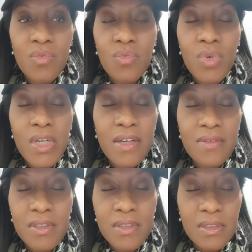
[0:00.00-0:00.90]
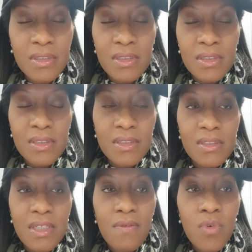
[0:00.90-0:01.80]
whatever.
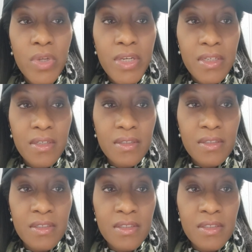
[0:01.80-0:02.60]
Avoid it.